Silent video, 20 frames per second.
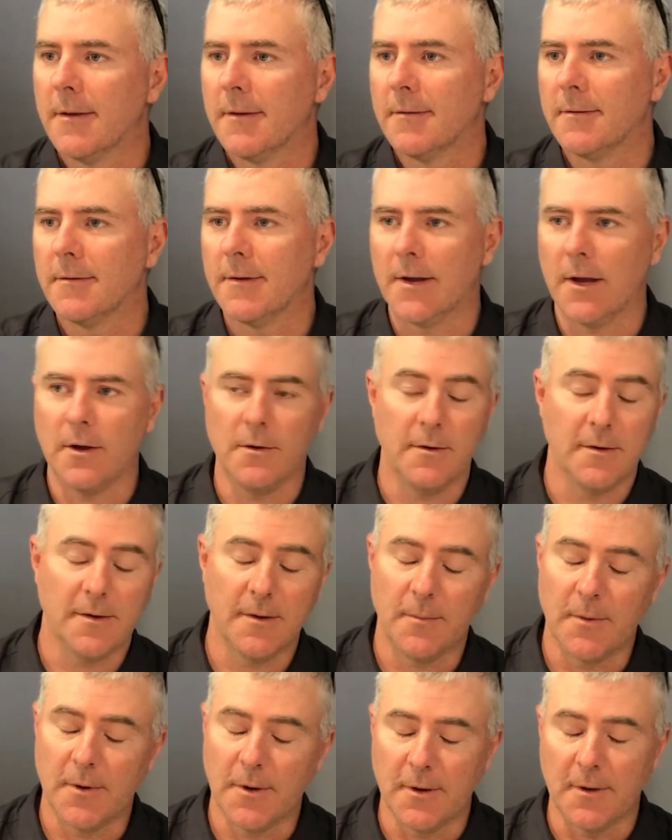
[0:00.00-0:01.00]
to go use
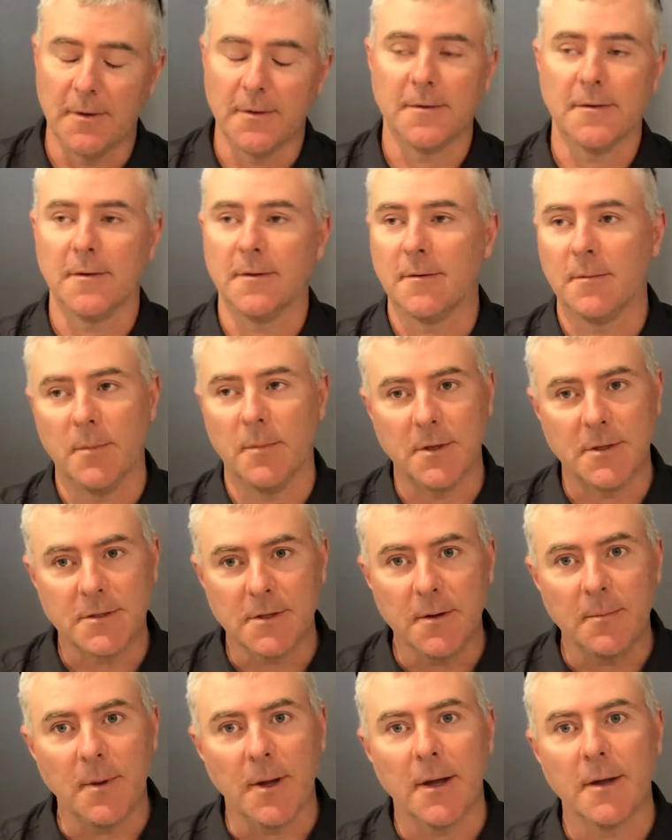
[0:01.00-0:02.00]
someone else that's a bit
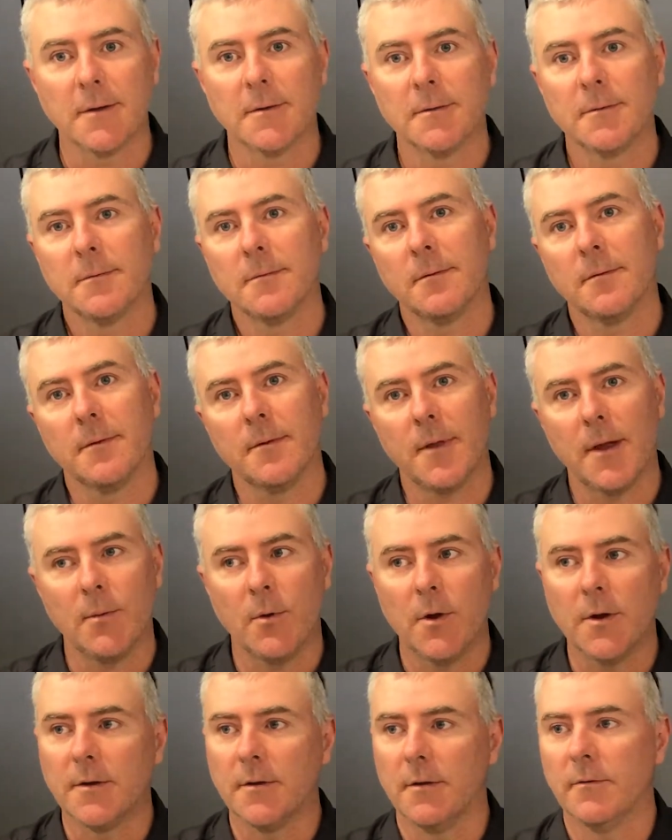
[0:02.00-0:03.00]
cheaper, they
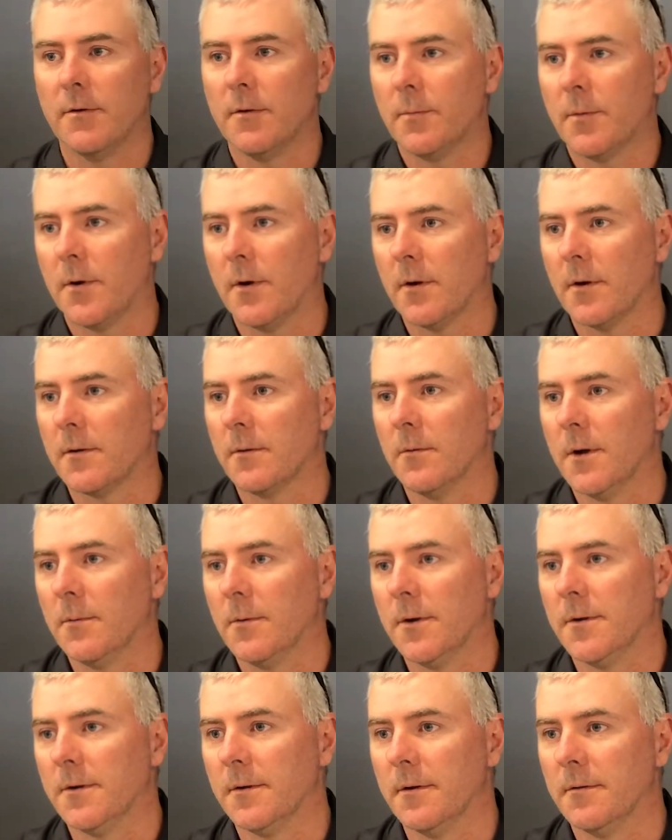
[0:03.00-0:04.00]
won't deliver the product the way
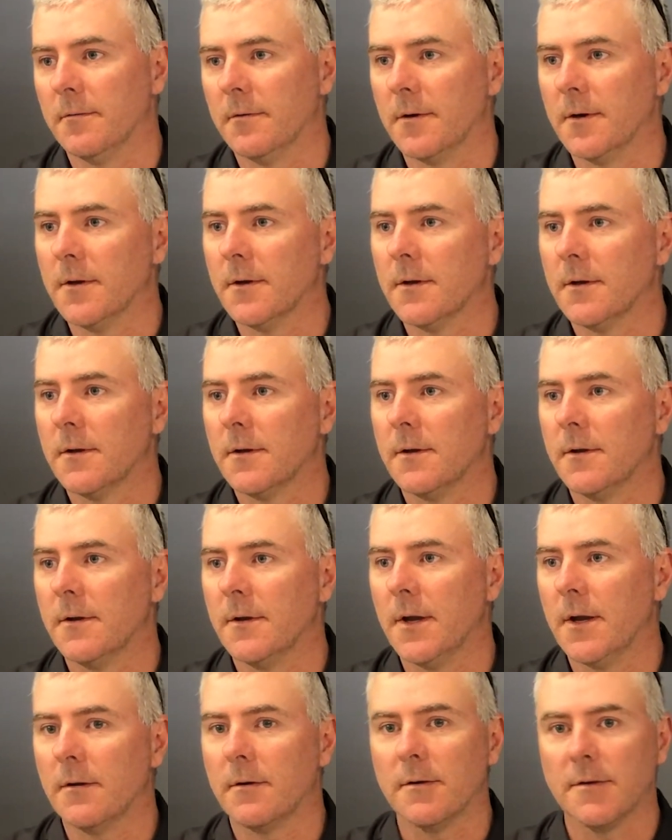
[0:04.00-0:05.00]
we deliver it,
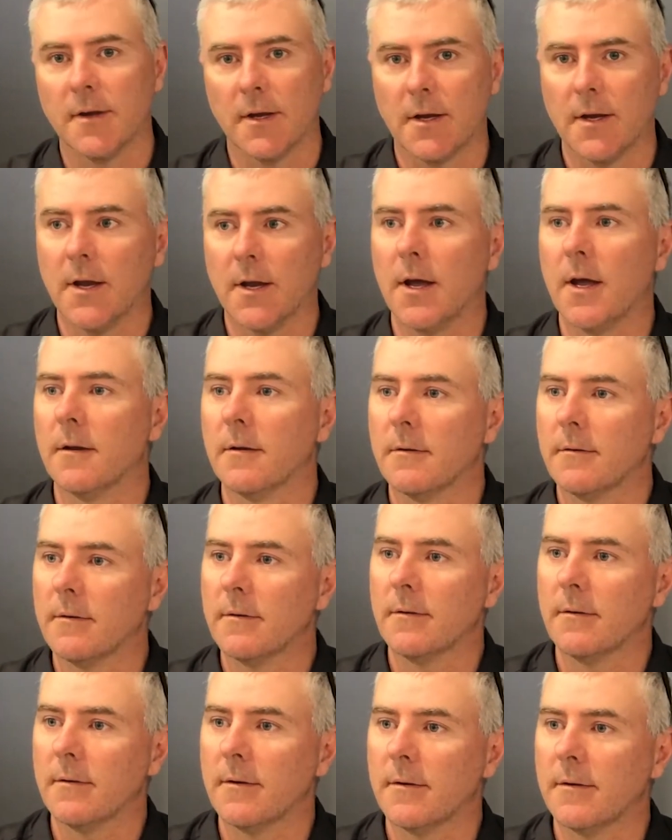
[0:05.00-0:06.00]
because they can't.
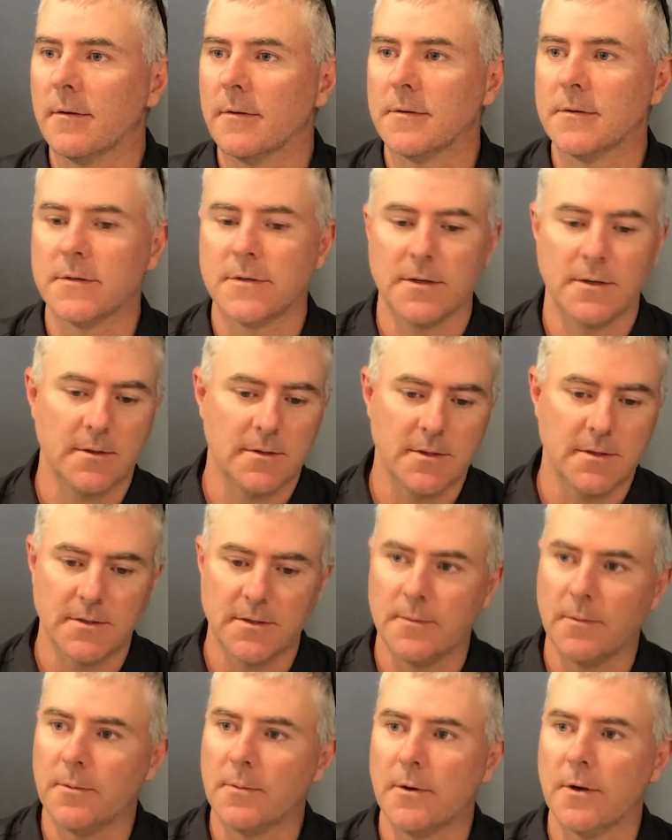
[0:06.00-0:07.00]
It's a
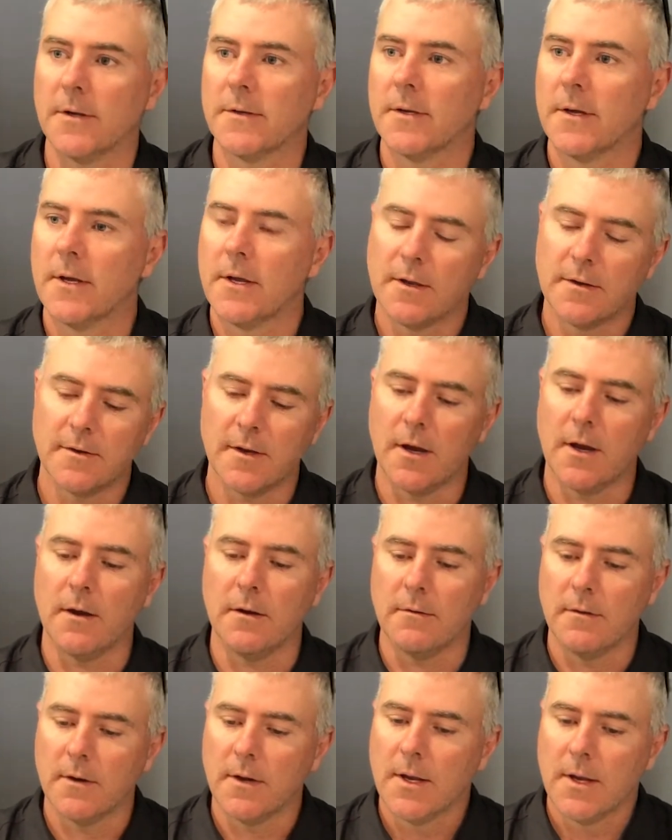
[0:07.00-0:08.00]
cheaper price.
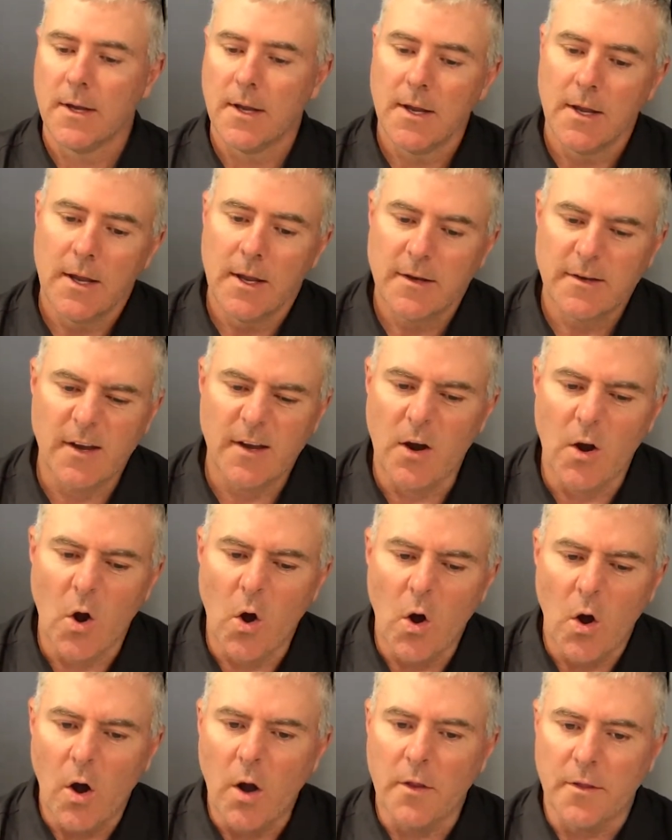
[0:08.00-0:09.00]
So
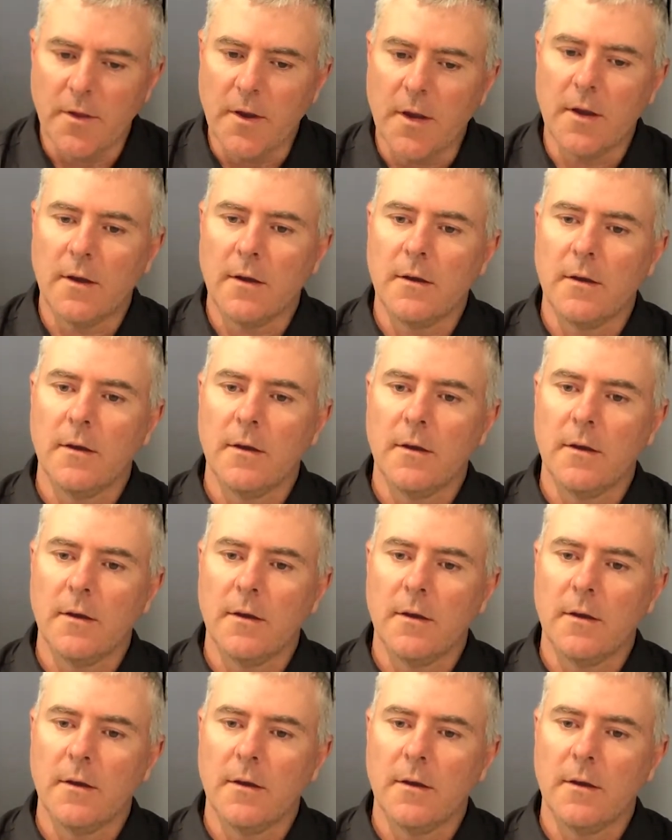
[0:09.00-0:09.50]
I think